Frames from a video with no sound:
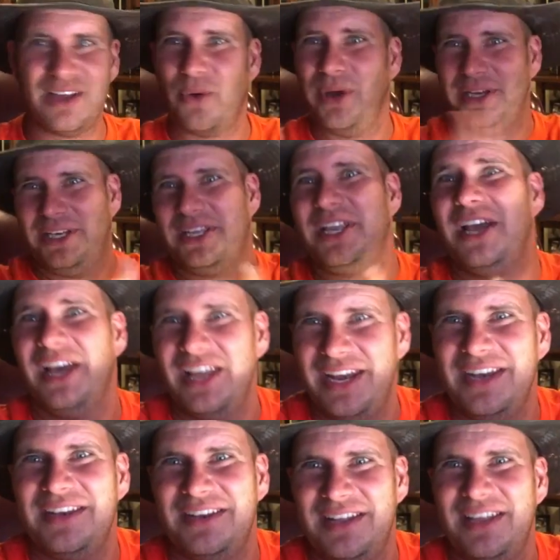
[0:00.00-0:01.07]
I went to cut
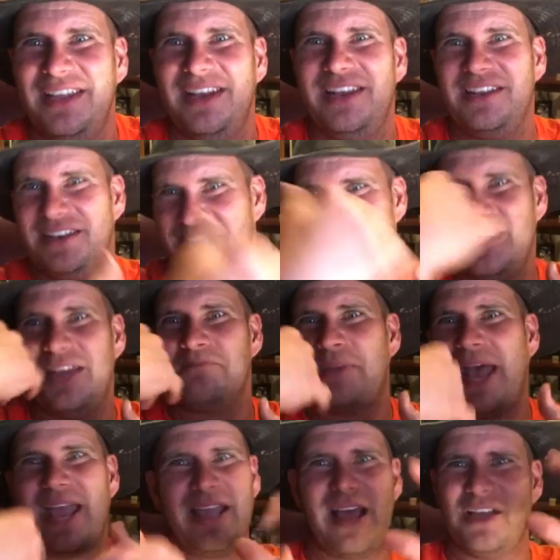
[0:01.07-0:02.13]
it, and it set
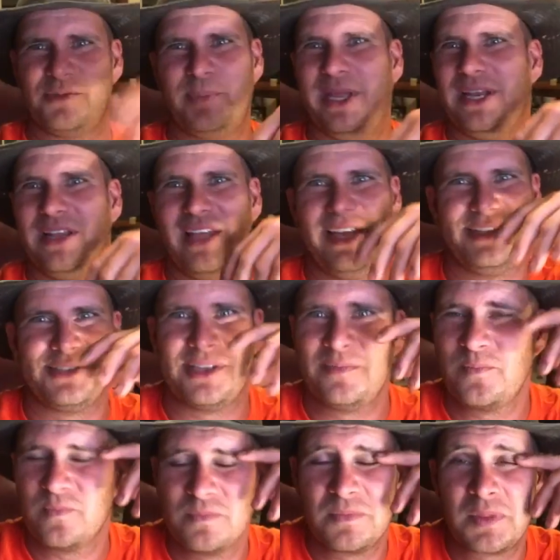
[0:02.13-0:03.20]
back. I was being lazy.
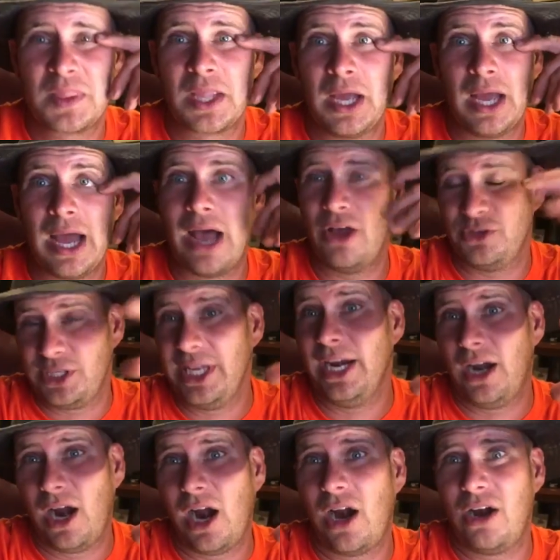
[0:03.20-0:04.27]
I was in
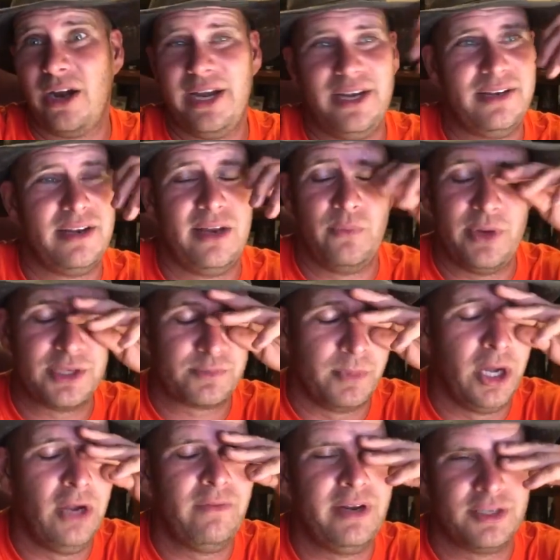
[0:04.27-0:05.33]
a hurry, and we was
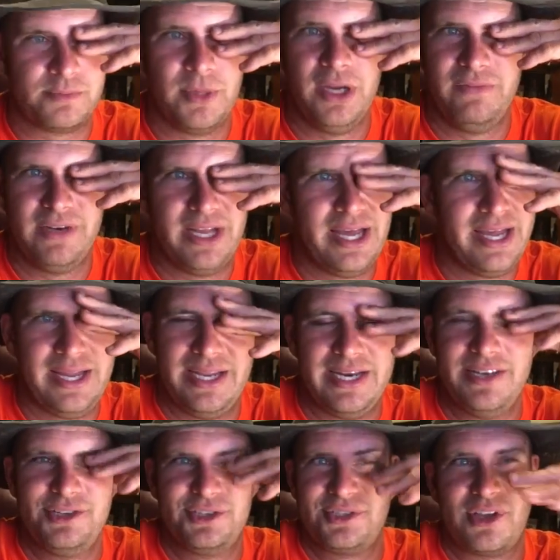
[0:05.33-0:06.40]
moving. It's moving day, and
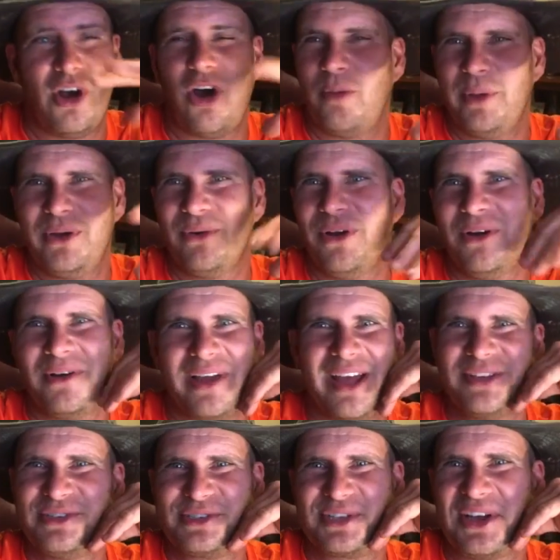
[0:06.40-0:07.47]
it just caught me wrong.
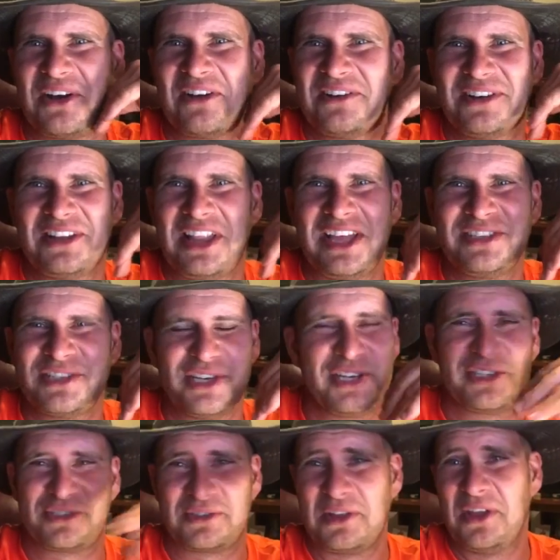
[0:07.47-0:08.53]
I just caught
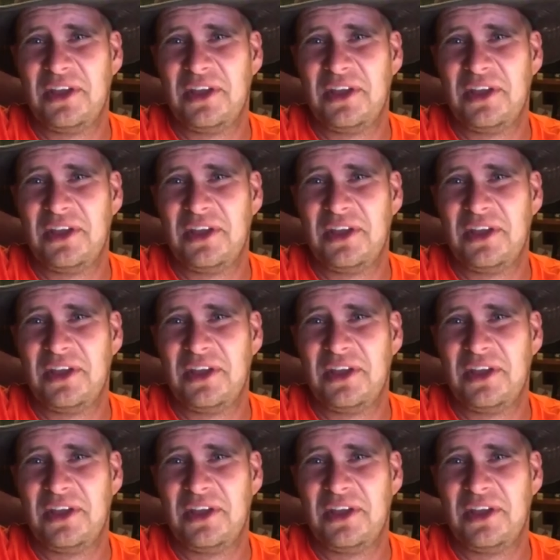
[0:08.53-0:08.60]
lazy.